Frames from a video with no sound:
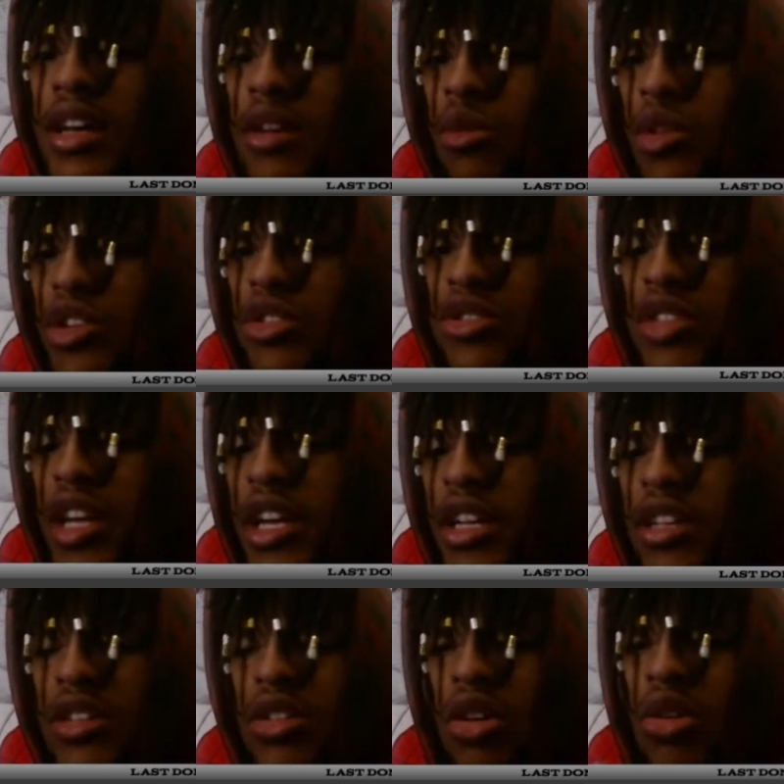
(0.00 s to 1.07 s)
when you're
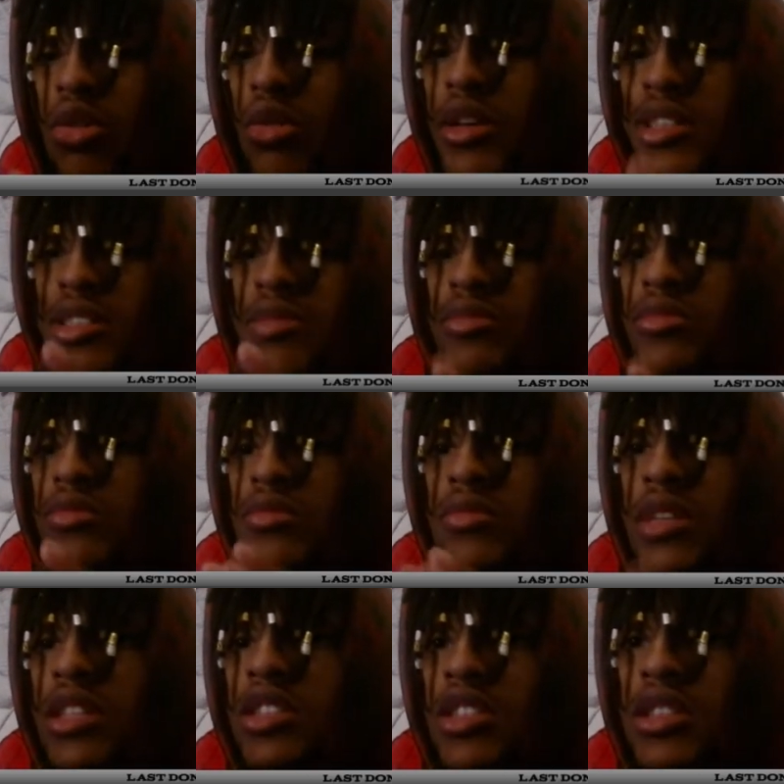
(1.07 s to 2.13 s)
dating, always
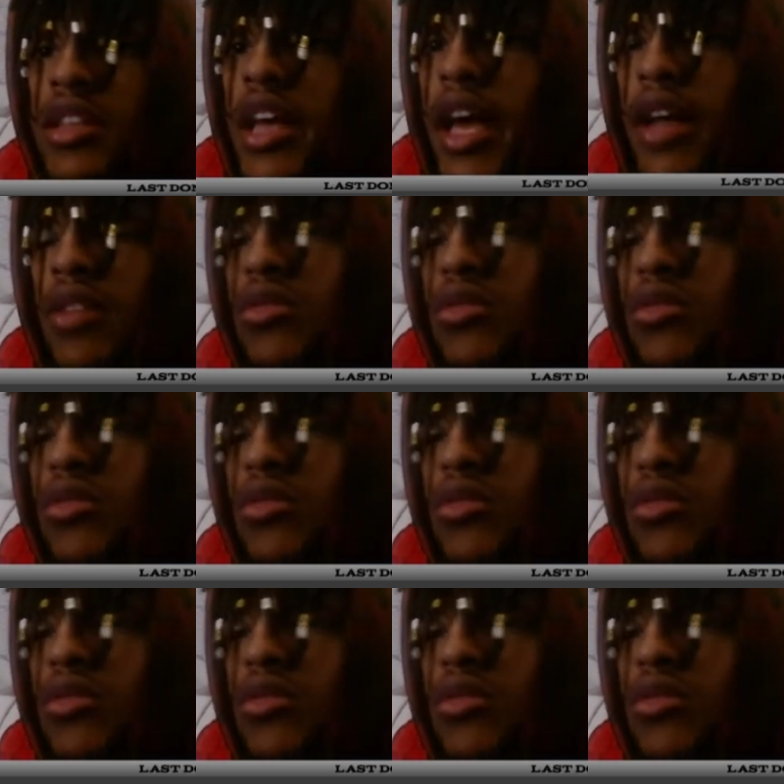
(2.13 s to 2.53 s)
mention that,